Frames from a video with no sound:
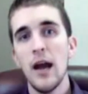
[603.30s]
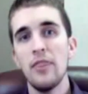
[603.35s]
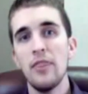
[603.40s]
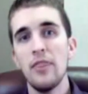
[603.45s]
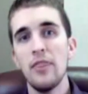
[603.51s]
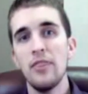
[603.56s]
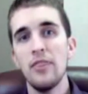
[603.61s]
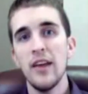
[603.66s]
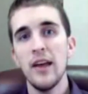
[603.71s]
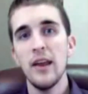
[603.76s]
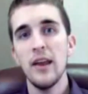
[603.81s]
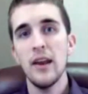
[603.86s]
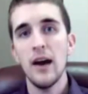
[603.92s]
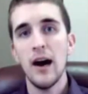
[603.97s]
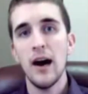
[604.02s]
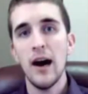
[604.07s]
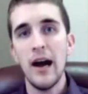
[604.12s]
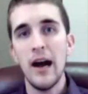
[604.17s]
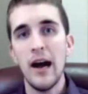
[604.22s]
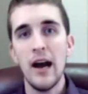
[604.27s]
and then
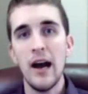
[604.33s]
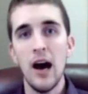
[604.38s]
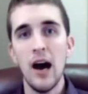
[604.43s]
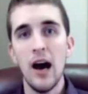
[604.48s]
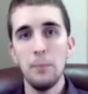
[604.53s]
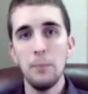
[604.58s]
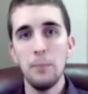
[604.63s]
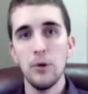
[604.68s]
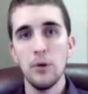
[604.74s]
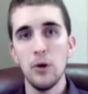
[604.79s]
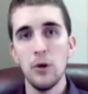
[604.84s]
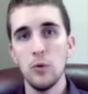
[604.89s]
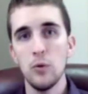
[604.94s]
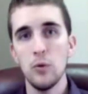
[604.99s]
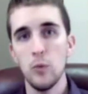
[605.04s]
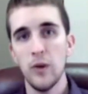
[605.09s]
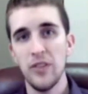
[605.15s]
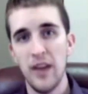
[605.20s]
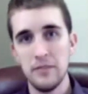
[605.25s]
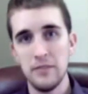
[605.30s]
I upload
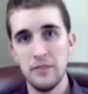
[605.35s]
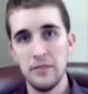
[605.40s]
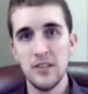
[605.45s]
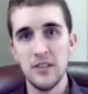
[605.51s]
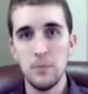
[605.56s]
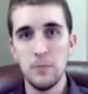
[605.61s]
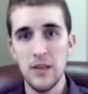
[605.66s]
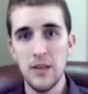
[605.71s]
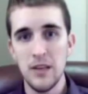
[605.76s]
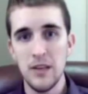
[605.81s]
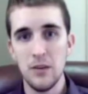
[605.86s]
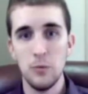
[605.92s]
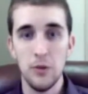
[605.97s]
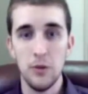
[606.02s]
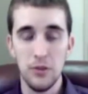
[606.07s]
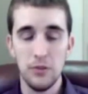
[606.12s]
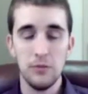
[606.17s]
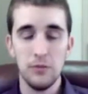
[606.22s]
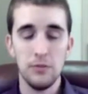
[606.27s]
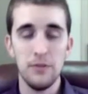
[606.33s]
with FTP,
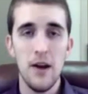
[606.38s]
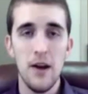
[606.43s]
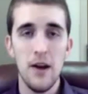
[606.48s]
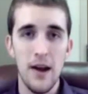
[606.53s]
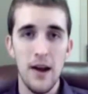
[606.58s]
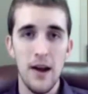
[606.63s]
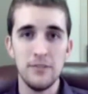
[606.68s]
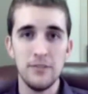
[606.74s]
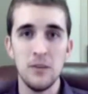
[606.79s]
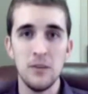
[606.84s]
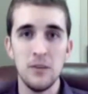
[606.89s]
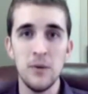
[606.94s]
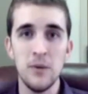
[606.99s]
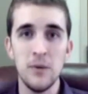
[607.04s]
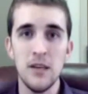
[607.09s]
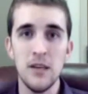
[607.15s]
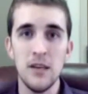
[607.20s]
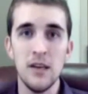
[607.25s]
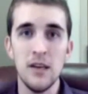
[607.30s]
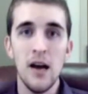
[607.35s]
with Fire
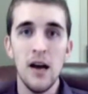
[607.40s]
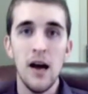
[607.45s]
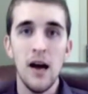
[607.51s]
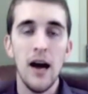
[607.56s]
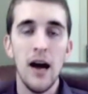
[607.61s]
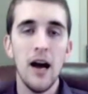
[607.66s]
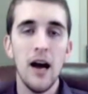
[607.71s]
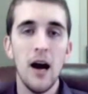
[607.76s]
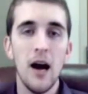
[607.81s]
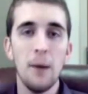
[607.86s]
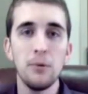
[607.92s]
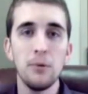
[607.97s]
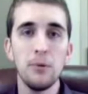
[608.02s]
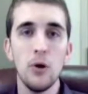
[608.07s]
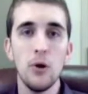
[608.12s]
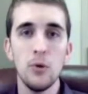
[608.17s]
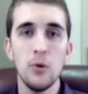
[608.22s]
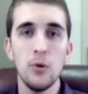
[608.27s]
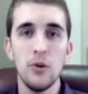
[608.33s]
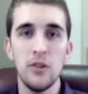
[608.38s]
FTP, I
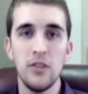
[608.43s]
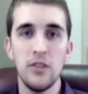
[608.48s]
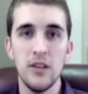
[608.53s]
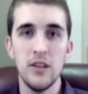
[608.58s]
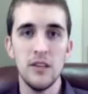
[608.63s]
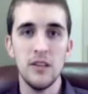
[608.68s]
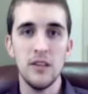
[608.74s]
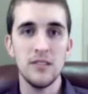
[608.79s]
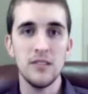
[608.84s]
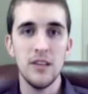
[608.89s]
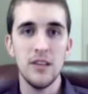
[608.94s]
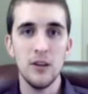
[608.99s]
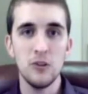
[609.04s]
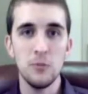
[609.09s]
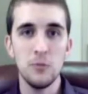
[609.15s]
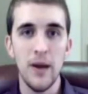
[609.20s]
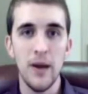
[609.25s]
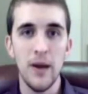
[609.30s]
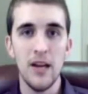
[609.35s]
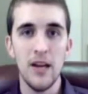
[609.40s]
upload the
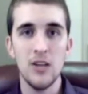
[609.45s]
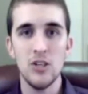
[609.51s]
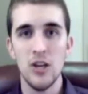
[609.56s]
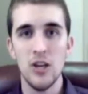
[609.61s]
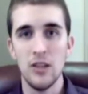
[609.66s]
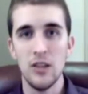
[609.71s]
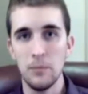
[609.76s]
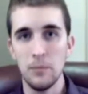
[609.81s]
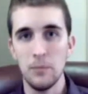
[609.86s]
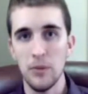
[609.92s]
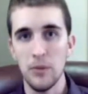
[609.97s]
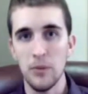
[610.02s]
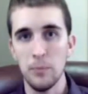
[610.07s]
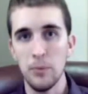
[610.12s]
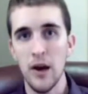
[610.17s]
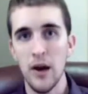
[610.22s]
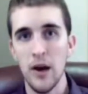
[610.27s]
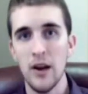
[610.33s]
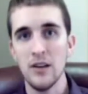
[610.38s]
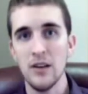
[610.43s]
sales page and the
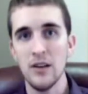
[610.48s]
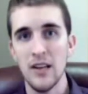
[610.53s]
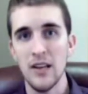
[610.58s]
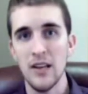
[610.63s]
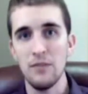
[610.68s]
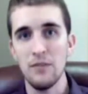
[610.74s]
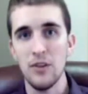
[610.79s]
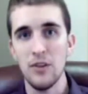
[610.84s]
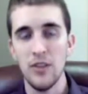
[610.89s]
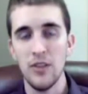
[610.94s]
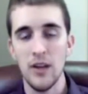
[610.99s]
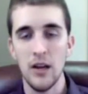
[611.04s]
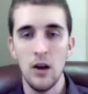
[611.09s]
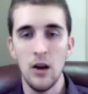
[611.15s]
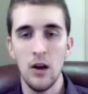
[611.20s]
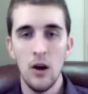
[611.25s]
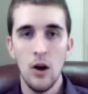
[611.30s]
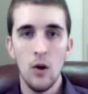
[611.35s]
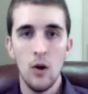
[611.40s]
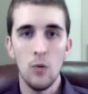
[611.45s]
product and everything
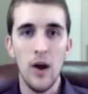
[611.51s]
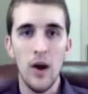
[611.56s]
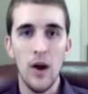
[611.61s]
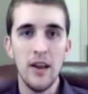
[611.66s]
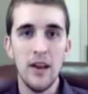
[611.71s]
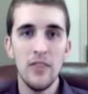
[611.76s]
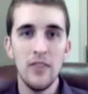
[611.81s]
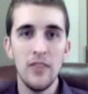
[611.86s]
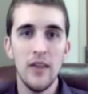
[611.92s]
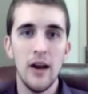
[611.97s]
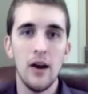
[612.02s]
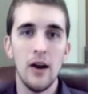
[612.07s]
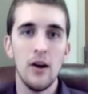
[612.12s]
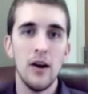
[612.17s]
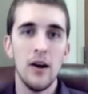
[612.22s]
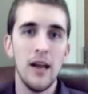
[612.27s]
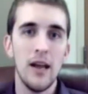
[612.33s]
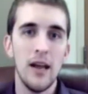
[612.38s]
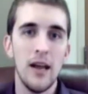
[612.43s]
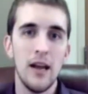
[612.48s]
right in
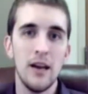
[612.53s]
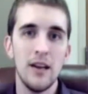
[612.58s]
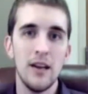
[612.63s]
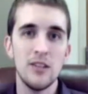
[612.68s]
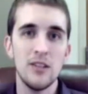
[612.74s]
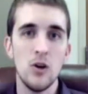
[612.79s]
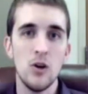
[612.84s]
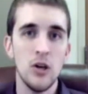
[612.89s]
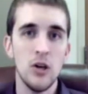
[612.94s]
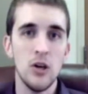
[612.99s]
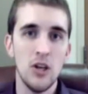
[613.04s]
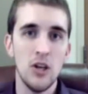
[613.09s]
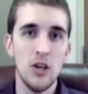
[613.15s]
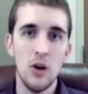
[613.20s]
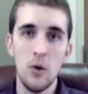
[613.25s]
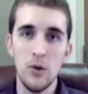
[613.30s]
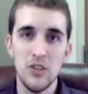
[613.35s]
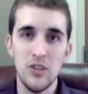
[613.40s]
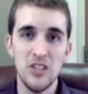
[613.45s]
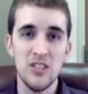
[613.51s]
there, and it's all good to
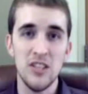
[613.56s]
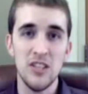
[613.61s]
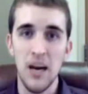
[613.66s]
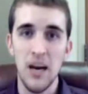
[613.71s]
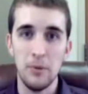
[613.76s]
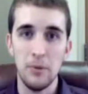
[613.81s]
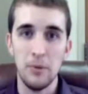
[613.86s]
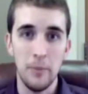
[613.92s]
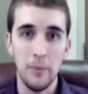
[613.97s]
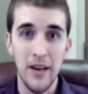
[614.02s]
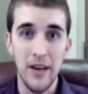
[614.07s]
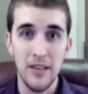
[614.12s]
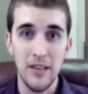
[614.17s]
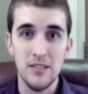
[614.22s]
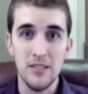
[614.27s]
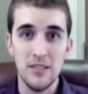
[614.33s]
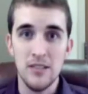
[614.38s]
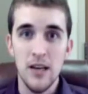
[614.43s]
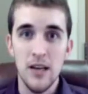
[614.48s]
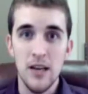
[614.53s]
go in just a couple of
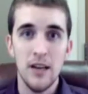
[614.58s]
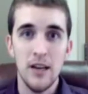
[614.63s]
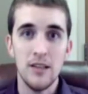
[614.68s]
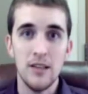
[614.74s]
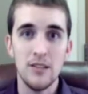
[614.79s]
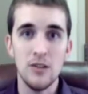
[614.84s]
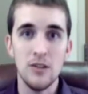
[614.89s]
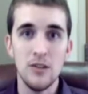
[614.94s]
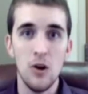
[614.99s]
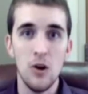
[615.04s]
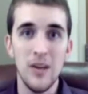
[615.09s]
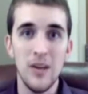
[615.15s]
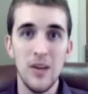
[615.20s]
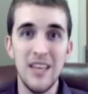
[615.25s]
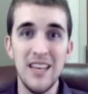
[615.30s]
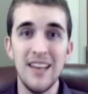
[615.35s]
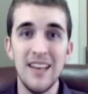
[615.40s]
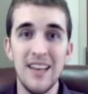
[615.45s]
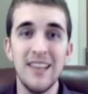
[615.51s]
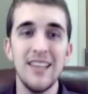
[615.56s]
minutes. And so
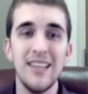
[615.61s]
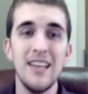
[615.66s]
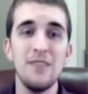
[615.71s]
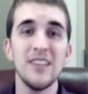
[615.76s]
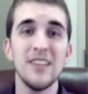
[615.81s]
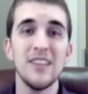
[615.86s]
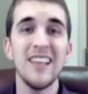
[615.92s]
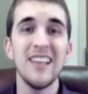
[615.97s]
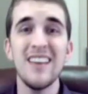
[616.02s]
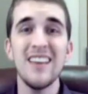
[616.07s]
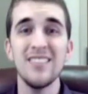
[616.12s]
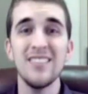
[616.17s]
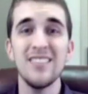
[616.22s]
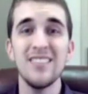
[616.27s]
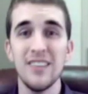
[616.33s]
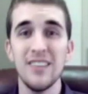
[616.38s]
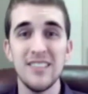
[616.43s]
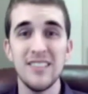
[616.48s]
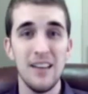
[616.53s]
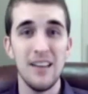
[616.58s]
in even less
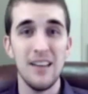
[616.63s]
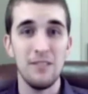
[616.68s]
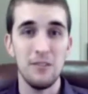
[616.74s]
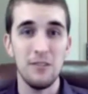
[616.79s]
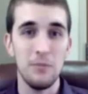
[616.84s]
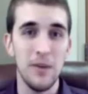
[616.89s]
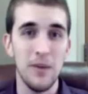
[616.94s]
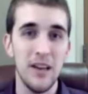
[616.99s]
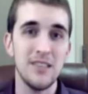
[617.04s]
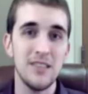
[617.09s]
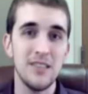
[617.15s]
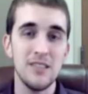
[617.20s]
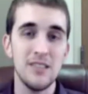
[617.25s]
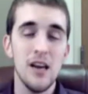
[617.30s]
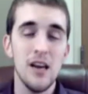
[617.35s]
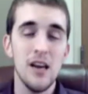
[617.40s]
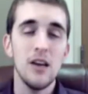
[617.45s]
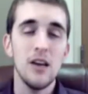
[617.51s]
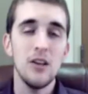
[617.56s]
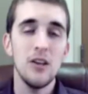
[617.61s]
than 7 minutes,
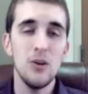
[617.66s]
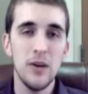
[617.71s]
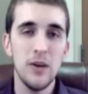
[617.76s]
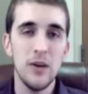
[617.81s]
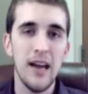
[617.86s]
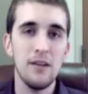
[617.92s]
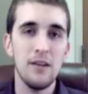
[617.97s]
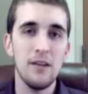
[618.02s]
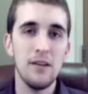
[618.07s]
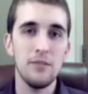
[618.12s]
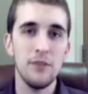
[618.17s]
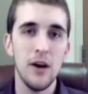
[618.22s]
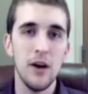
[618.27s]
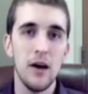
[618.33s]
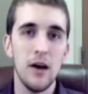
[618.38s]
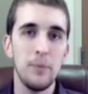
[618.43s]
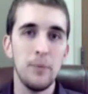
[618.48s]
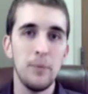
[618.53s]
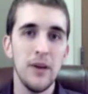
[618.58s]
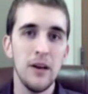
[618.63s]
you can have
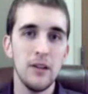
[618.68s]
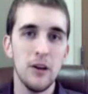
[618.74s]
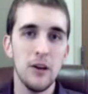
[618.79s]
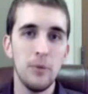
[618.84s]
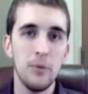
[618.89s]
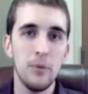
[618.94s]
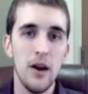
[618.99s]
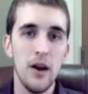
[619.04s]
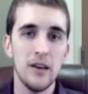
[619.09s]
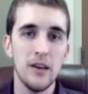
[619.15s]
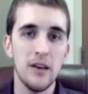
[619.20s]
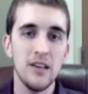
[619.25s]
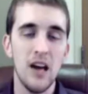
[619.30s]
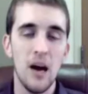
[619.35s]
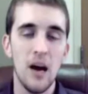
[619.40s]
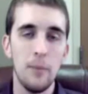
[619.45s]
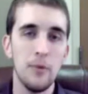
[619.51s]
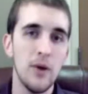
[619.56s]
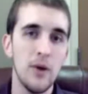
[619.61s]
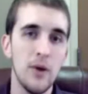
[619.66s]
a PLR product
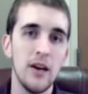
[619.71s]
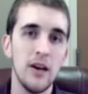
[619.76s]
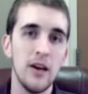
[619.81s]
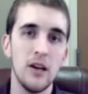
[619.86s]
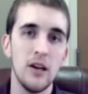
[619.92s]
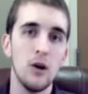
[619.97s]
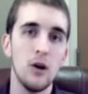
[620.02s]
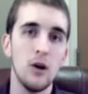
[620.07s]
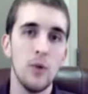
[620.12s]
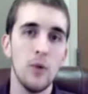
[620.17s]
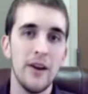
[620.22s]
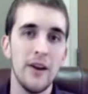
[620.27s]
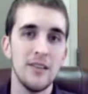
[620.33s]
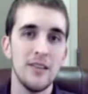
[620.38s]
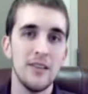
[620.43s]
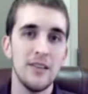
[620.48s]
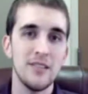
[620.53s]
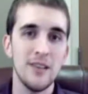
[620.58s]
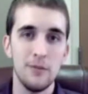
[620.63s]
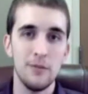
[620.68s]
up and ready to go, ready
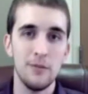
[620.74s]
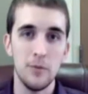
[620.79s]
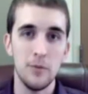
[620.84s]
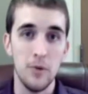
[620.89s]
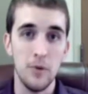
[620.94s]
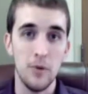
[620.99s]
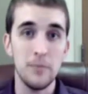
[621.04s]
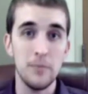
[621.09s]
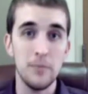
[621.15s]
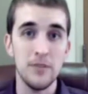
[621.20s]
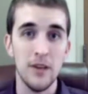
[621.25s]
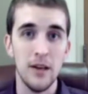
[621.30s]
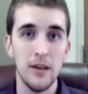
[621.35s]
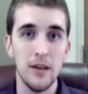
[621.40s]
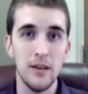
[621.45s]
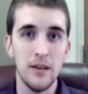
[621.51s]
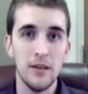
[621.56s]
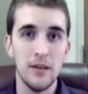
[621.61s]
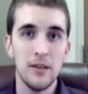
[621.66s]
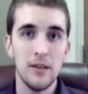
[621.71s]
to sell from your
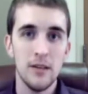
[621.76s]
website.